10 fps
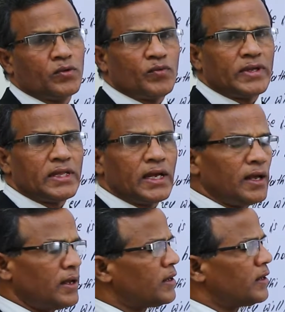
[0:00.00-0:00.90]

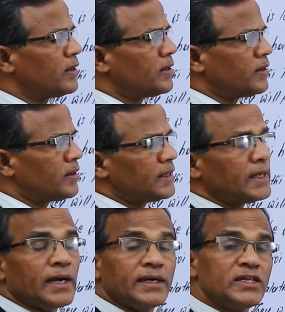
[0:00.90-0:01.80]
whether
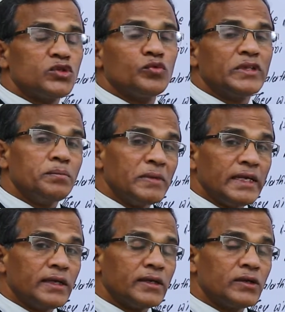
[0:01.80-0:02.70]
he agrees with me.